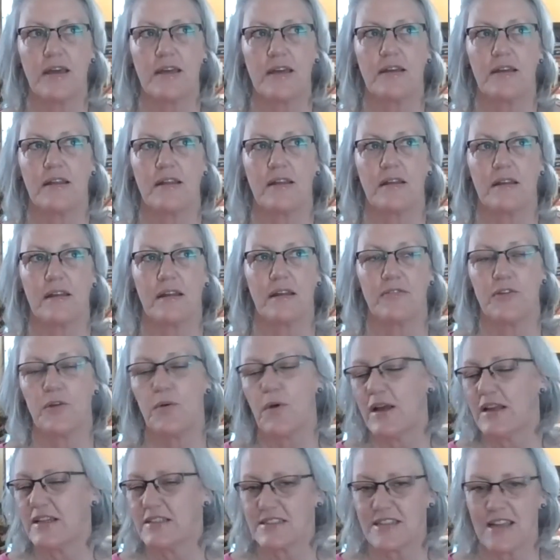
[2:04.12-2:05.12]
that if
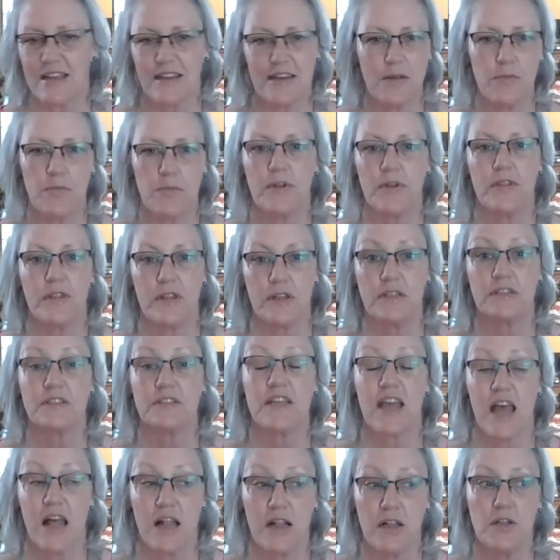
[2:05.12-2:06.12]
you ask anyone, they'll
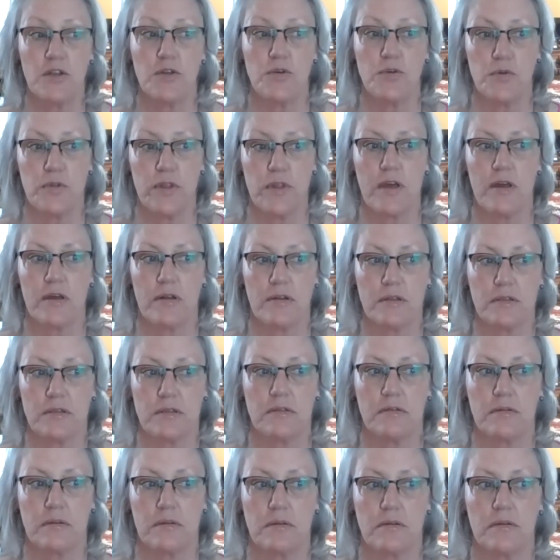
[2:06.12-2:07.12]
tell you that
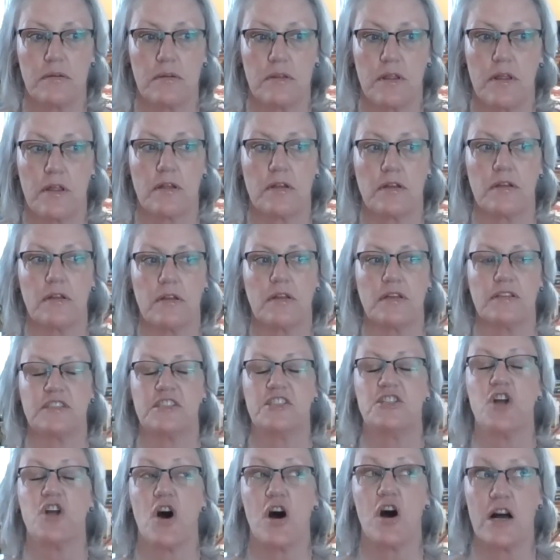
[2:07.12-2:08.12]

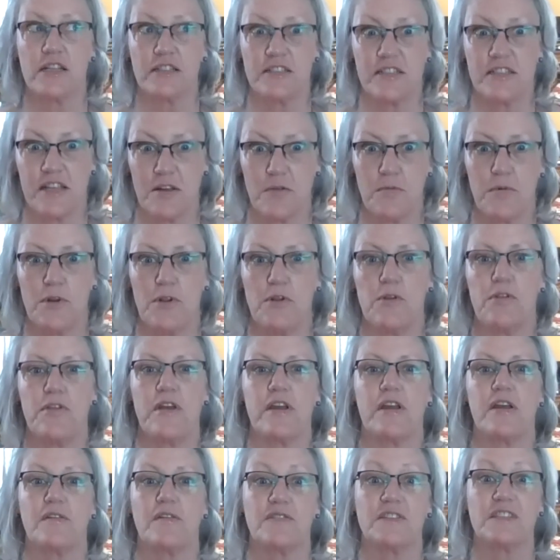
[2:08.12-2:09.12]
it's daunting when you
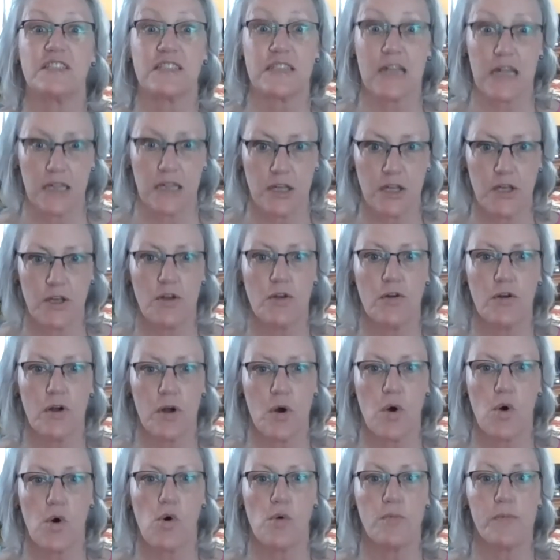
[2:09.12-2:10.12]
think of selling your
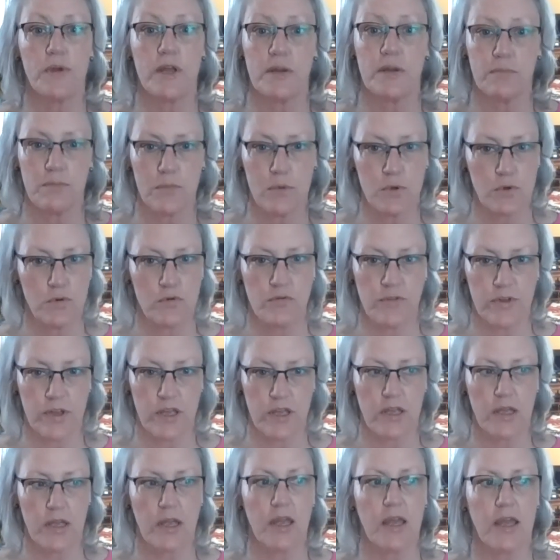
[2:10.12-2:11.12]
home and
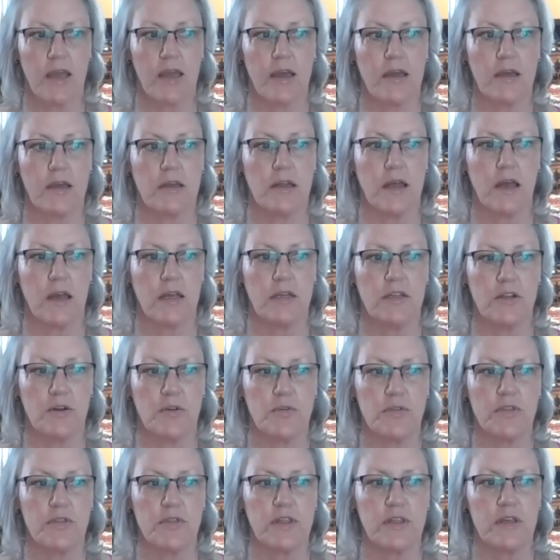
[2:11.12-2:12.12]
moving. And I
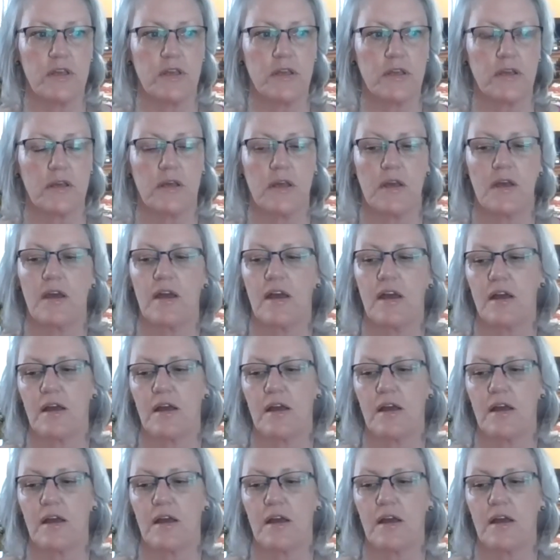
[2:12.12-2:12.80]
don't think